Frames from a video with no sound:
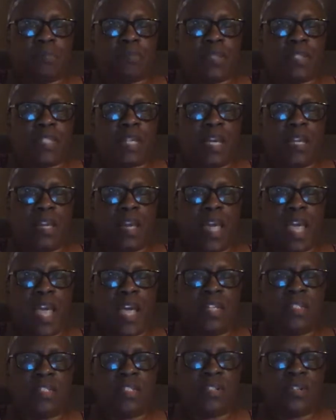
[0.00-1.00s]
Patella
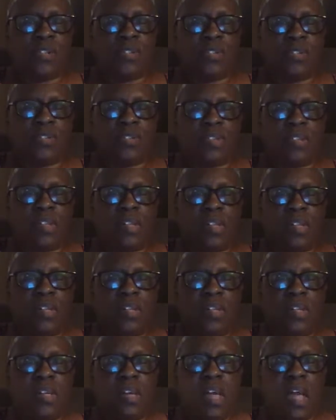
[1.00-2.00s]
answered,
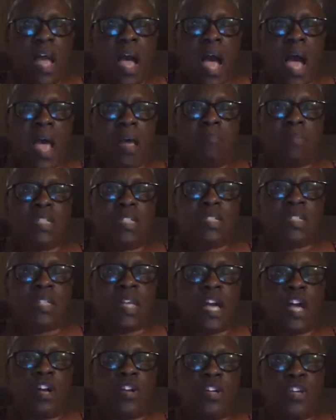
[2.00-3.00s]
"I must
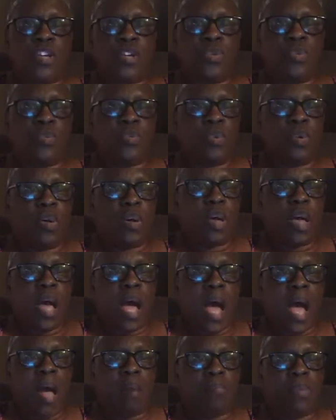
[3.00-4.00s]
tell you,
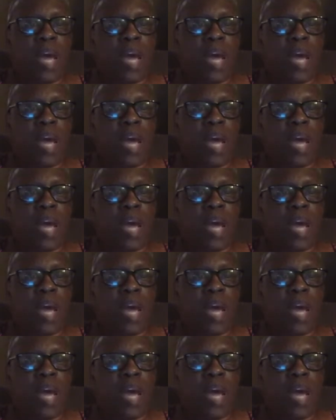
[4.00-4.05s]
I'm